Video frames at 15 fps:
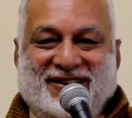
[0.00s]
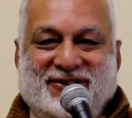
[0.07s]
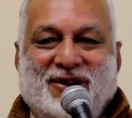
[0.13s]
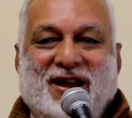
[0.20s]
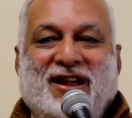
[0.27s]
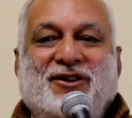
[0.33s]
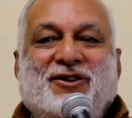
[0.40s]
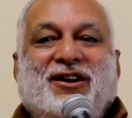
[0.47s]
So
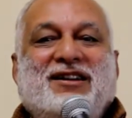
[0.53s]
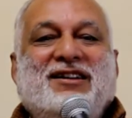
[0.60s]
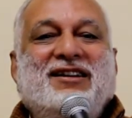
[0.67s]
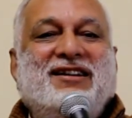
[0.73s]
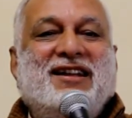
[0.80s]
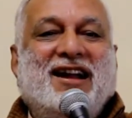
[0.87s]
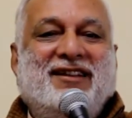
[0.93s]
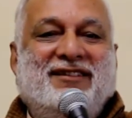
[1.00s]
I got
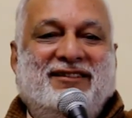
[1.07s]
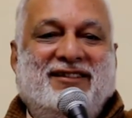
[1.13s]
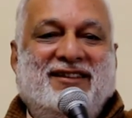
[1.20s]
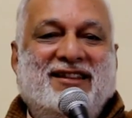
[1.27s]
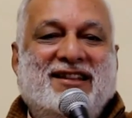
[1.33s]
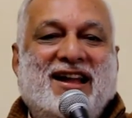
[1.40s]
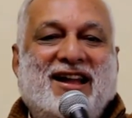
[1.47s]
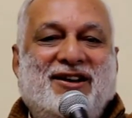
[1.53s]

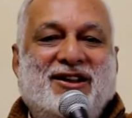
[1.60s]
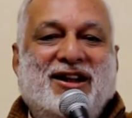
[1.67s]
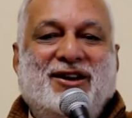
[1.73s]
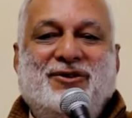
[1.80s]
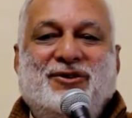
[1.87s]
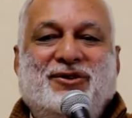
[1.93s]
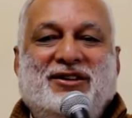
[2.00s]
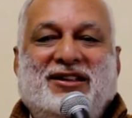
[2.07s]
detached. I
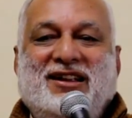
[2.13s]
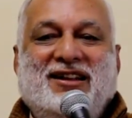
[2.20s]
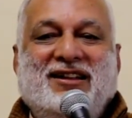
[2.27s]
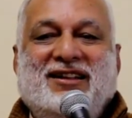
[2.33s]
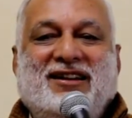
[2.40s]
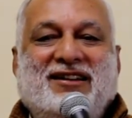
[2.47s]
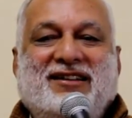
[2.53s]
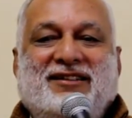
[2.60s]
don't think
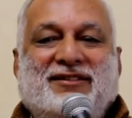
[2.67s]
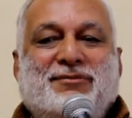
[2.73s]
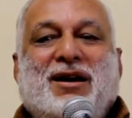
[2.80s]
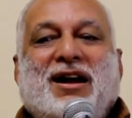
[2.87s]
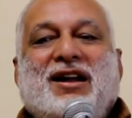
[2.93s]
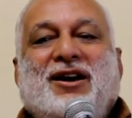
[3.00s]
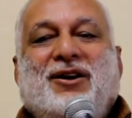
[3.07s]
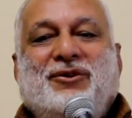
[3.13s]
that is my
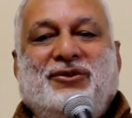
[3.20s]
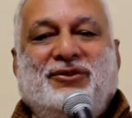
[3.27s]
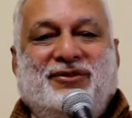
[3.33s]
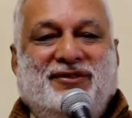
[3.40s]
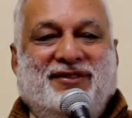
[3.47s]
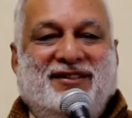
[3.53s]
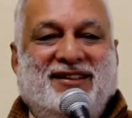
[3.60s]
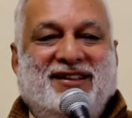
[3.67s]
house.